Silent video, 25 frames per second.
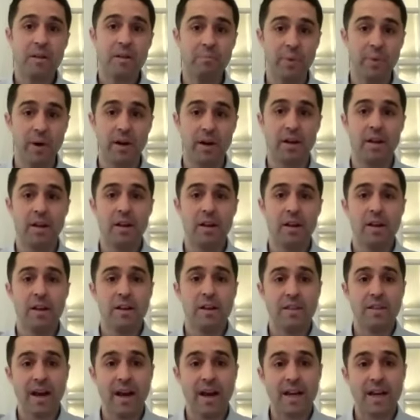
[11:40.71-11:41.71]
But
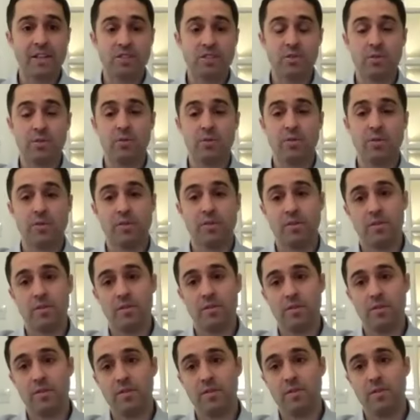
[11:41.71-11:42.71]
the actual
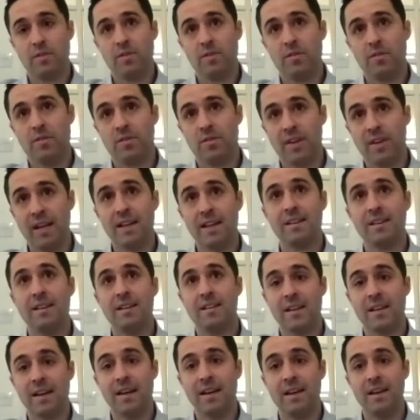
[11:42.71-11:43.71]
day to
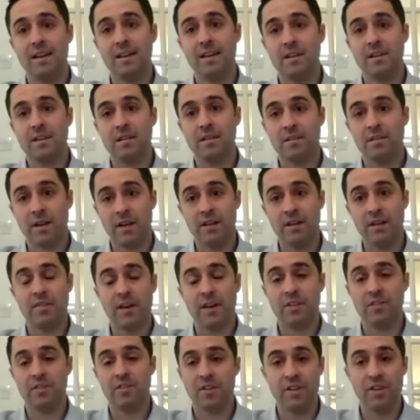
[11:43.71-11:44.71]
day life,
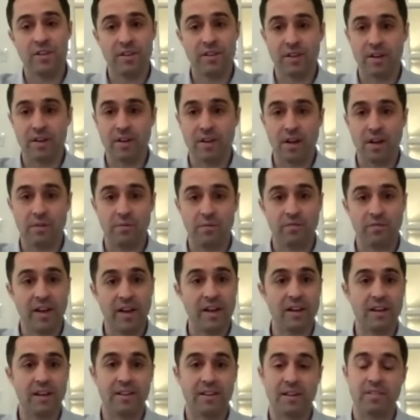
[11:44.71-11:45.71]
I treated it a
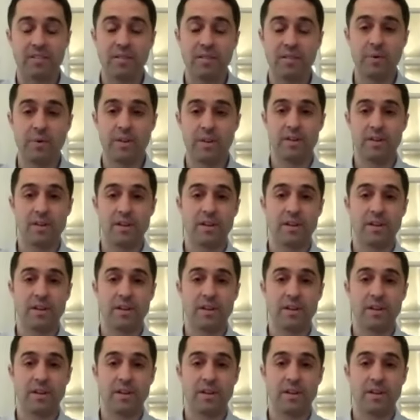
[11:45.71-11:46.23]
very disciplined.